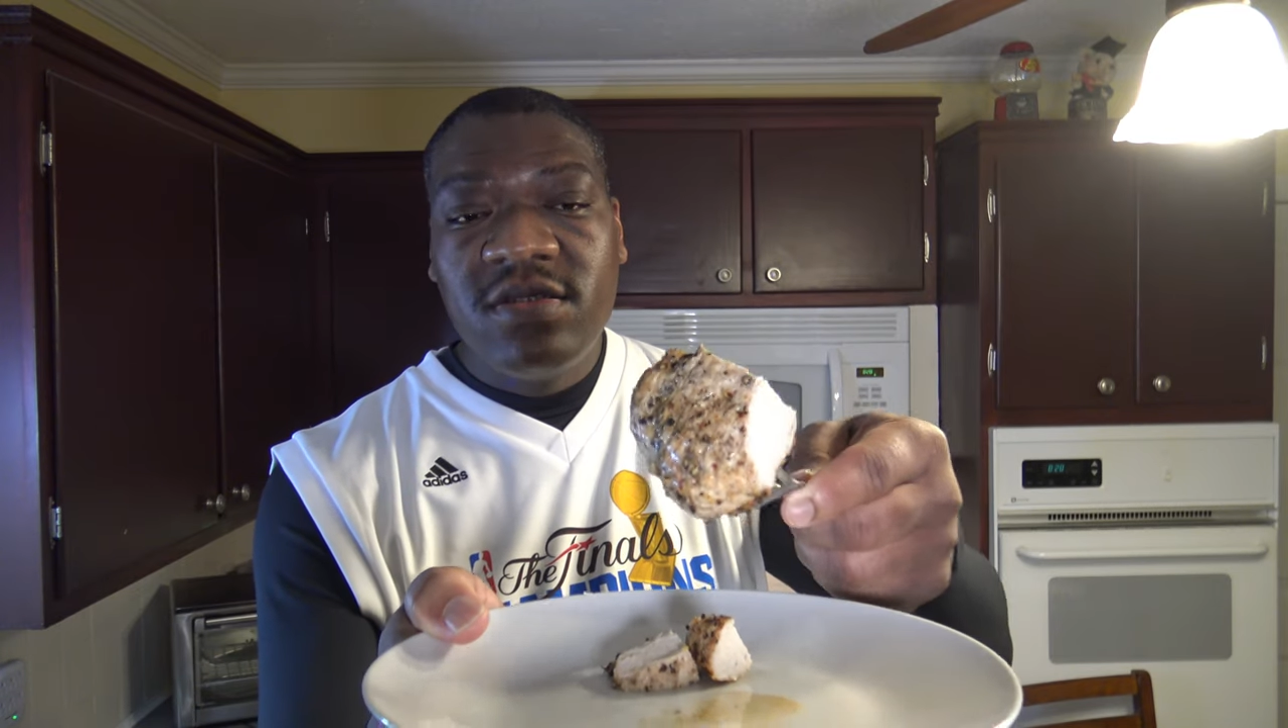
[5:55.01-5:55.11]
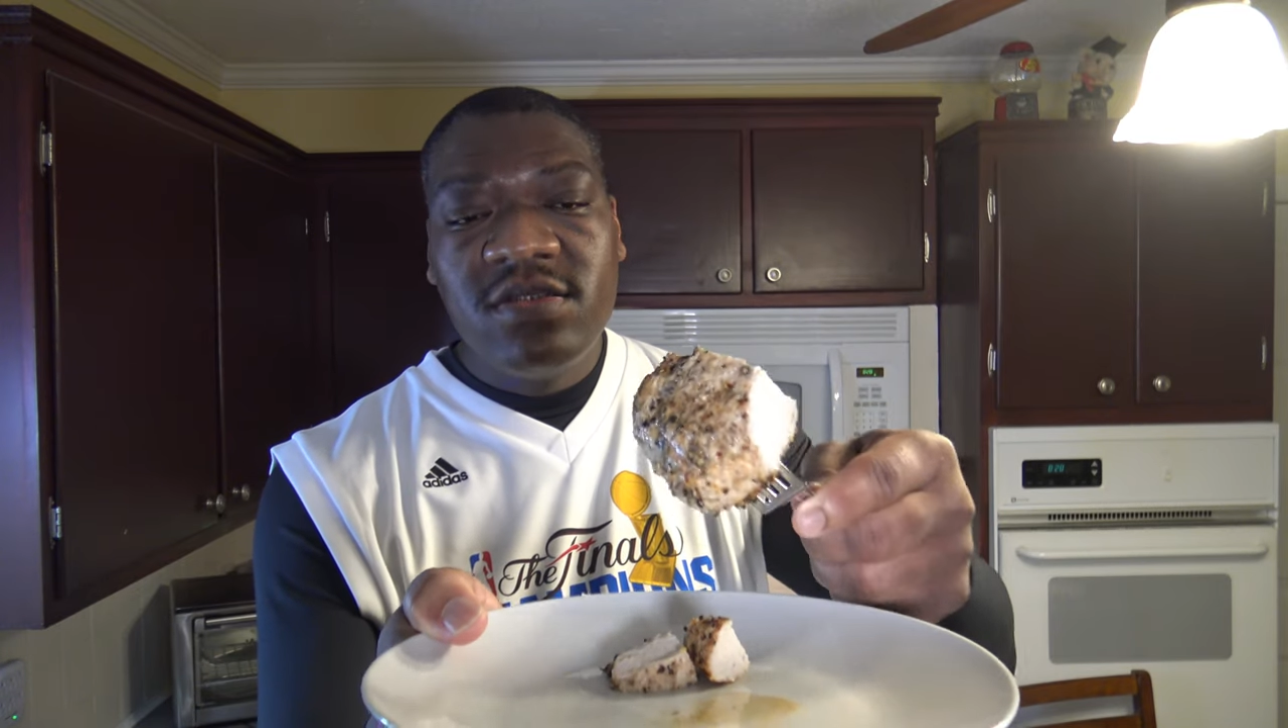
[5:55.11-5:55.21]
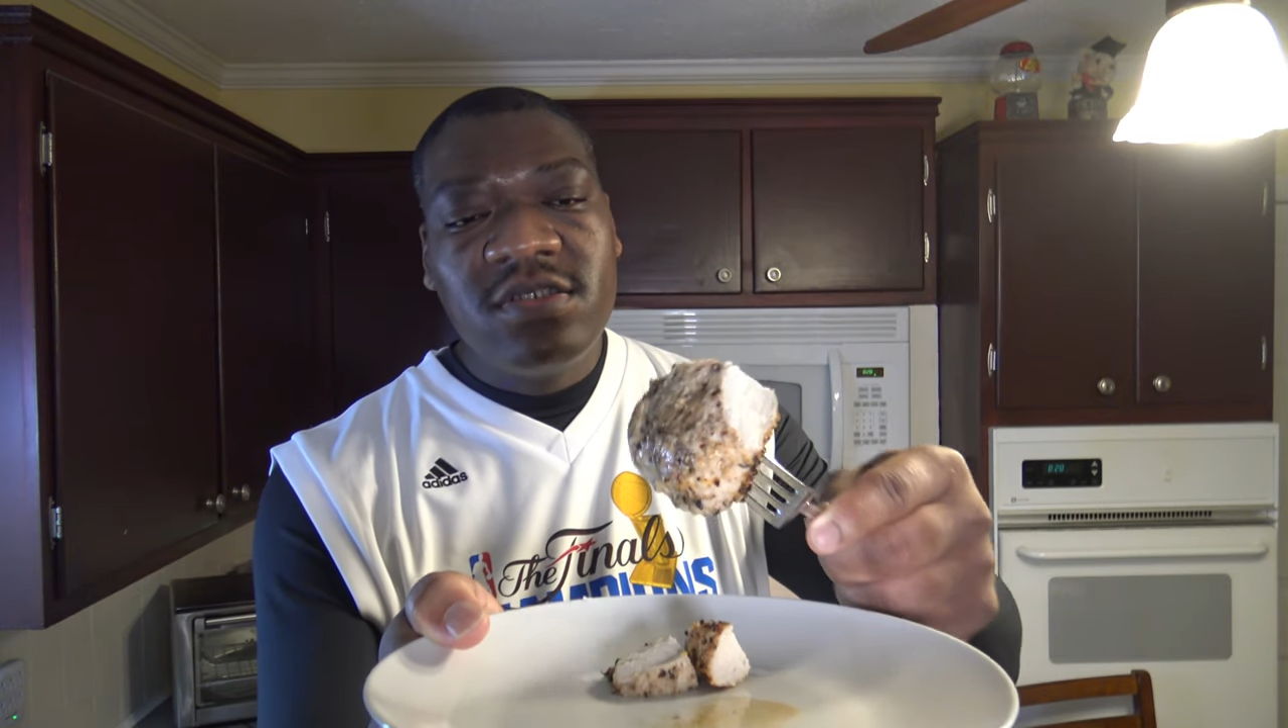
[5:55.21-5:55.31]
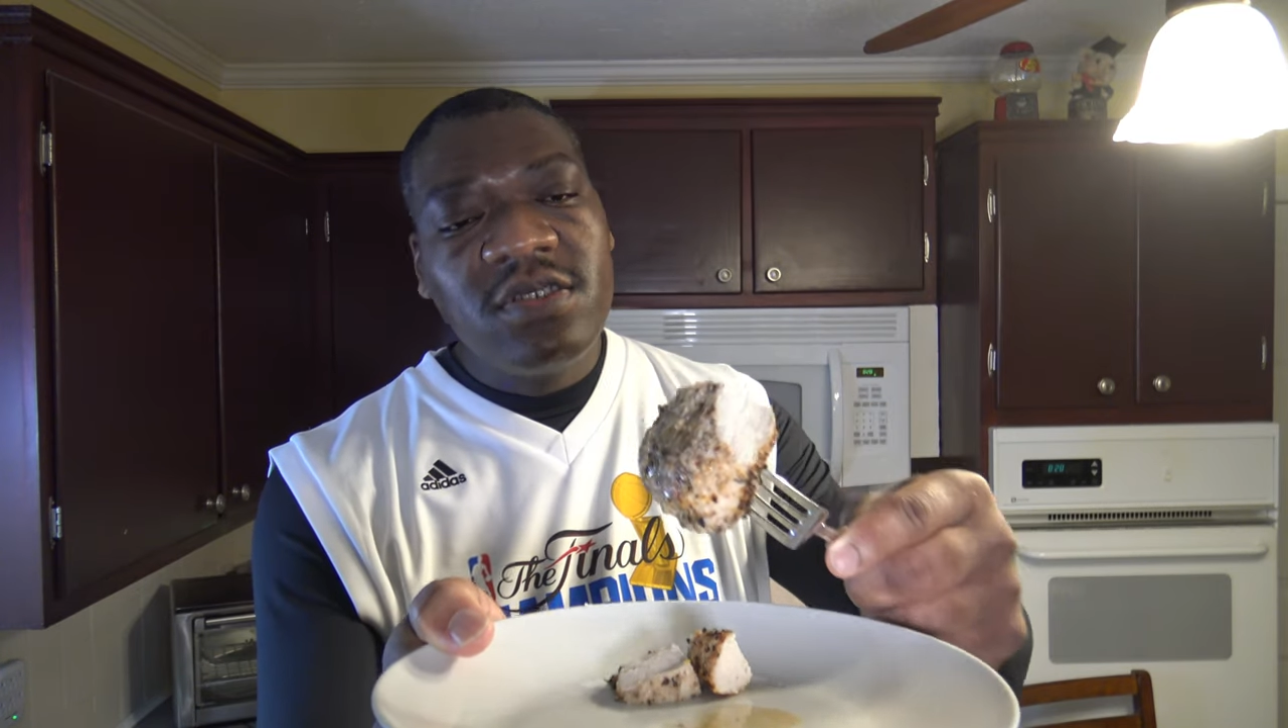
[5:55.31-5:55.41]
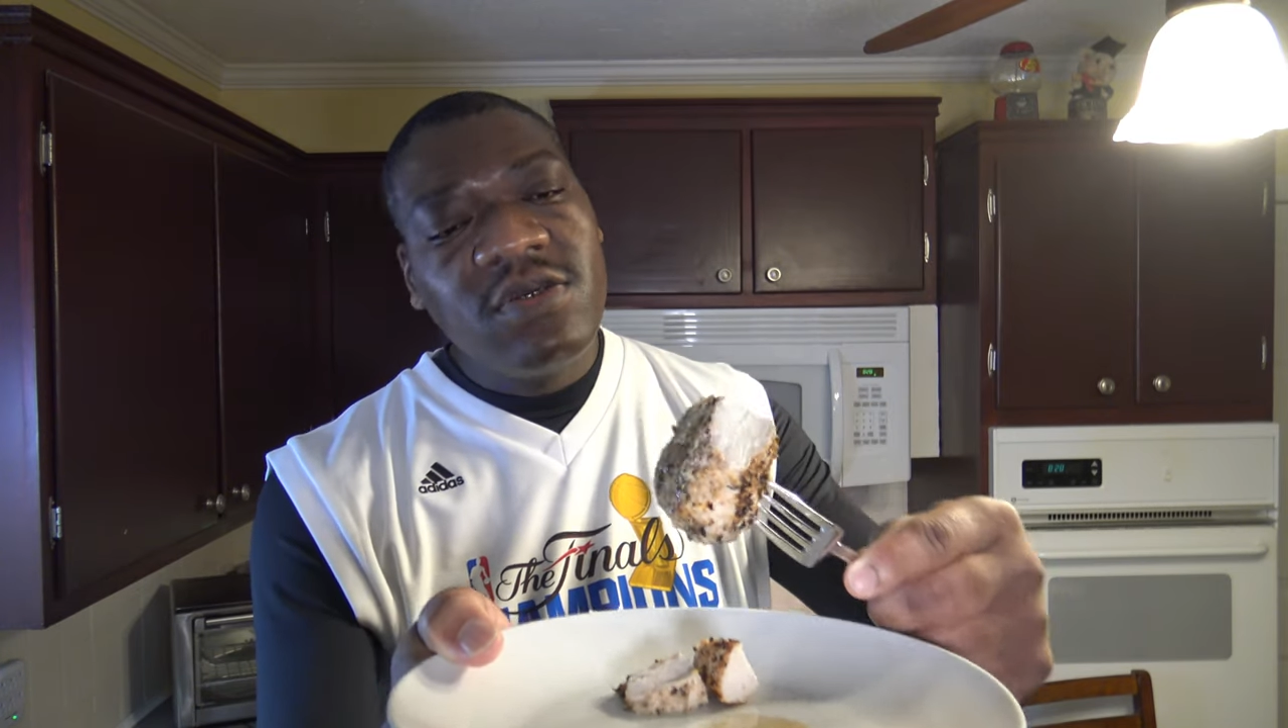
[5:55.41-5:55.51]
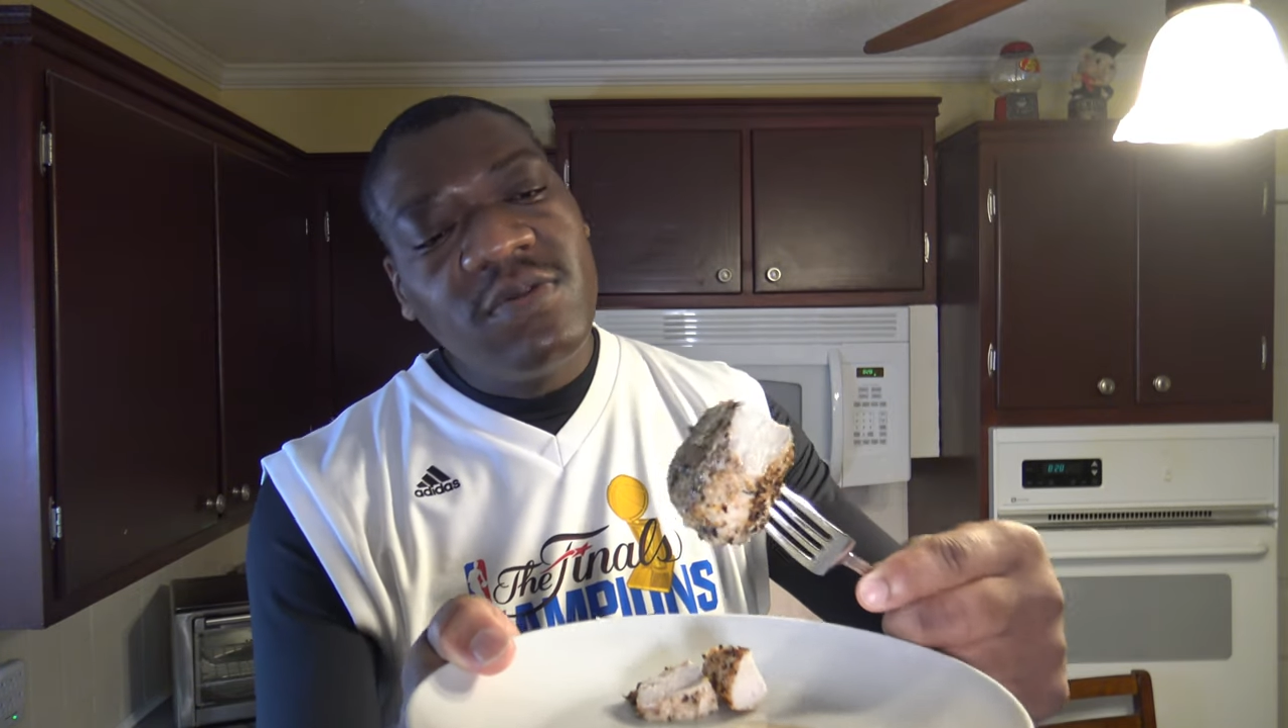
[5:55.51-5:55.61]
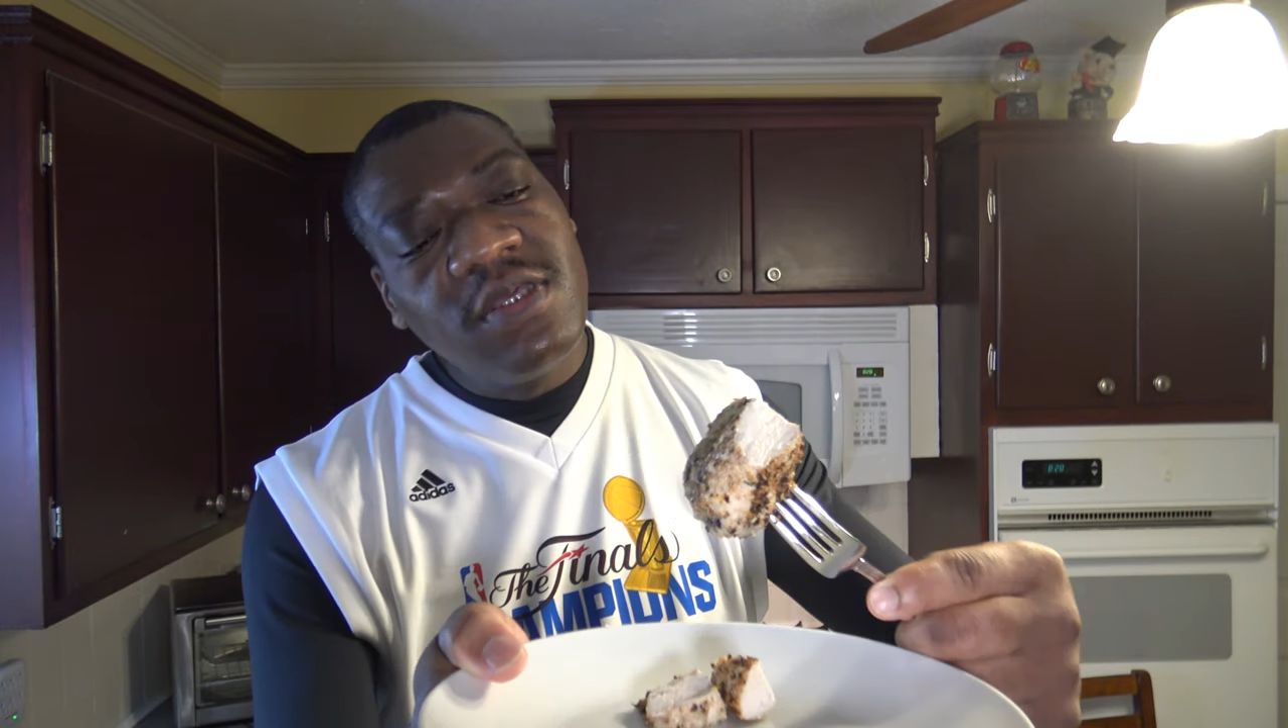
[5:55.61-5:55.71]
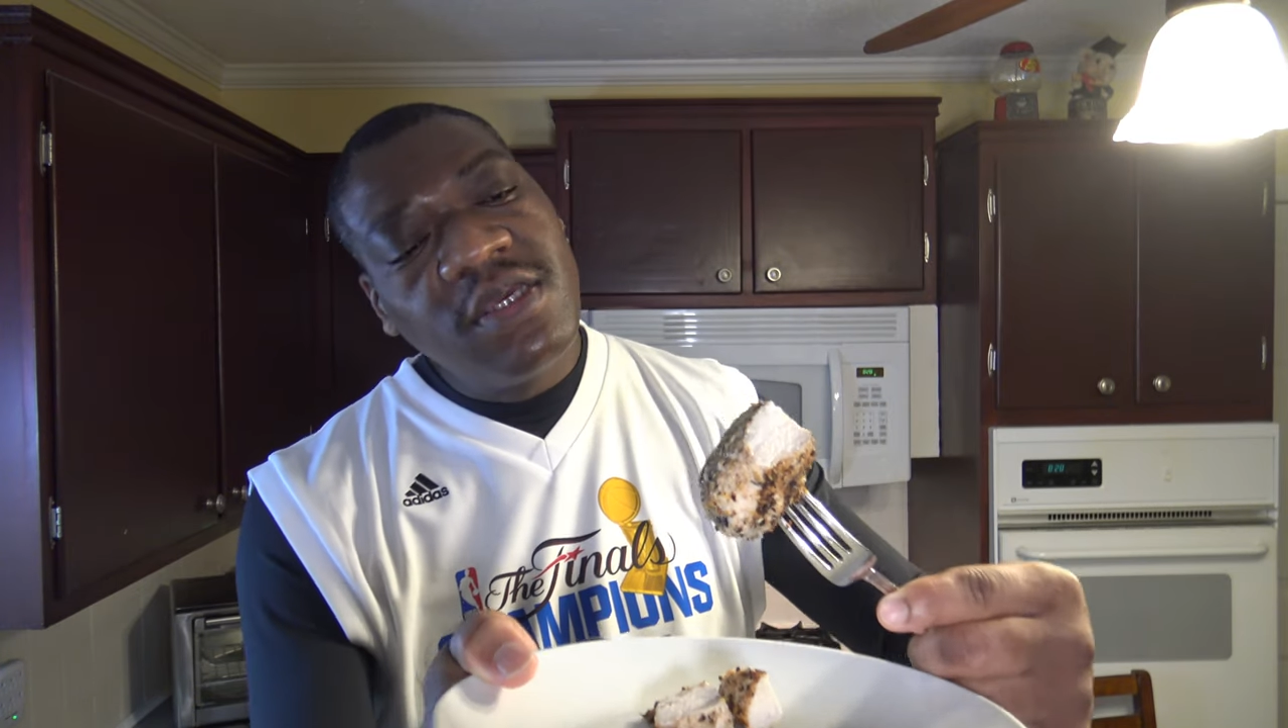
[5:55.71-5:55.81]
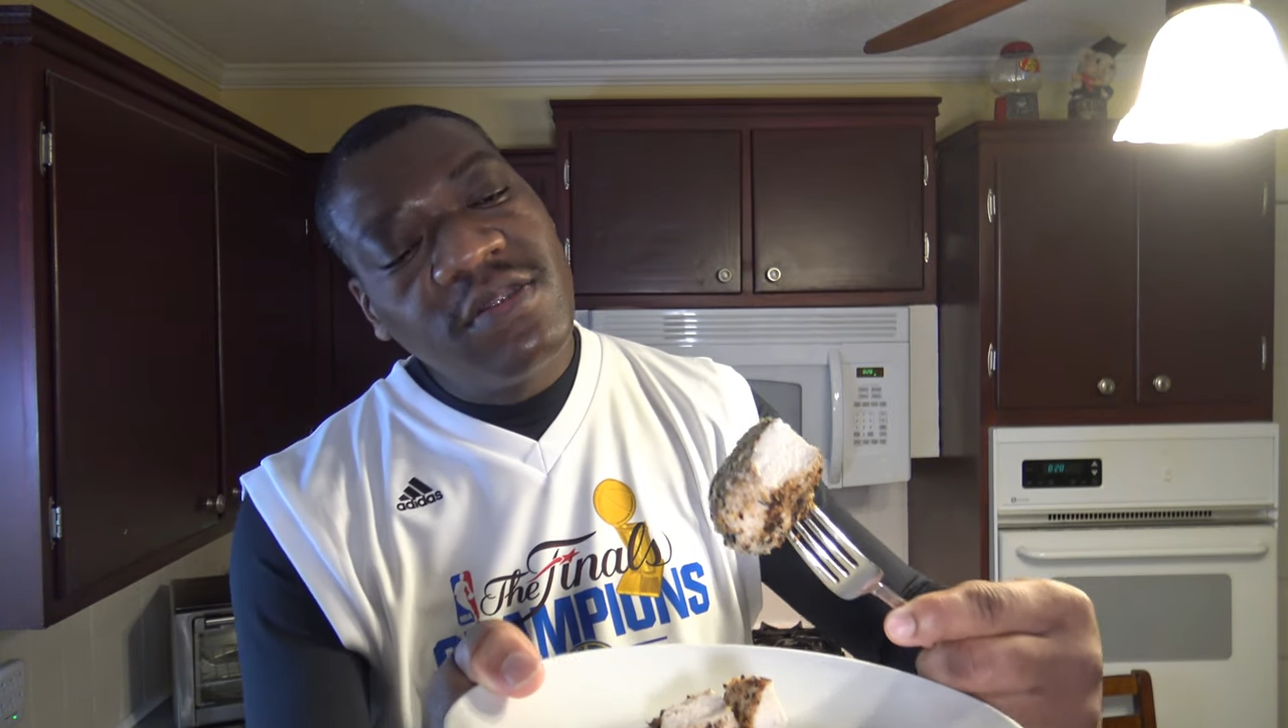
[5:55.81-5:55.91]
So the